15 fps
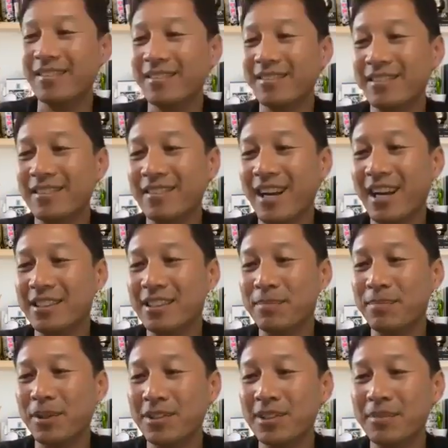you're not
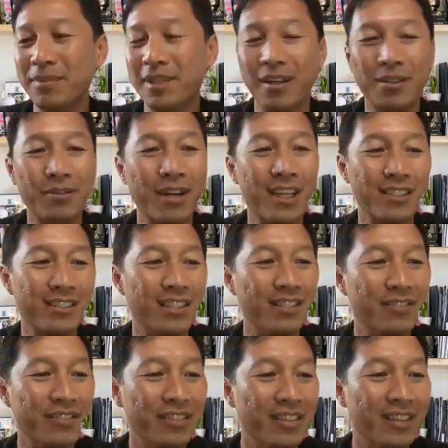supposed to be aggressive
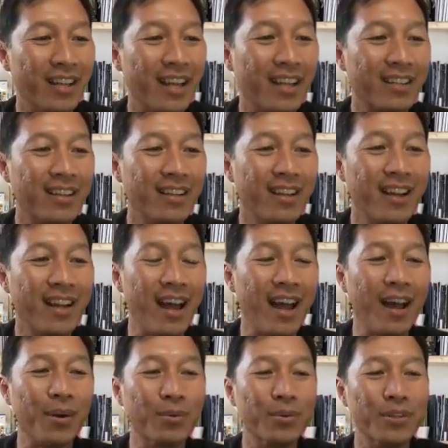or like
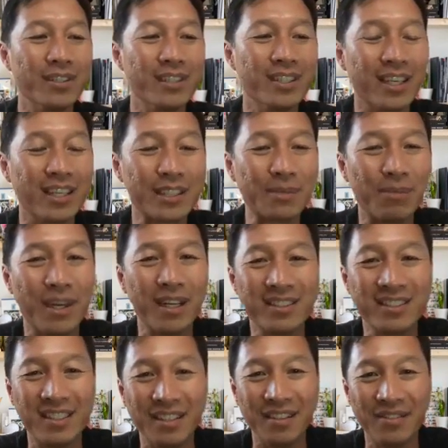outwardly
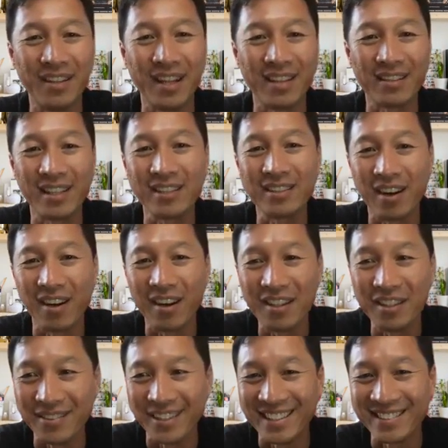expressive. Like that's all
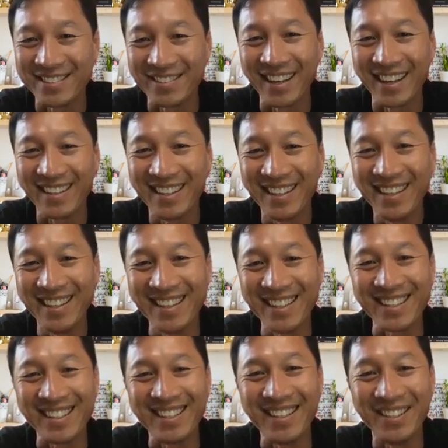of us, right?
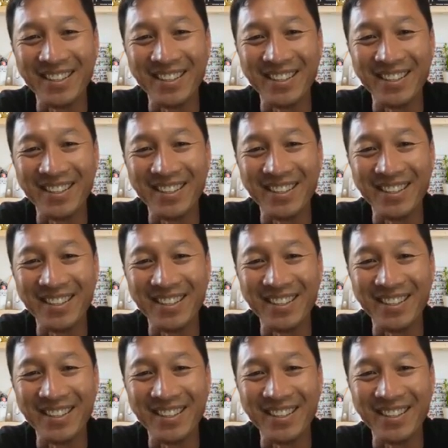You know,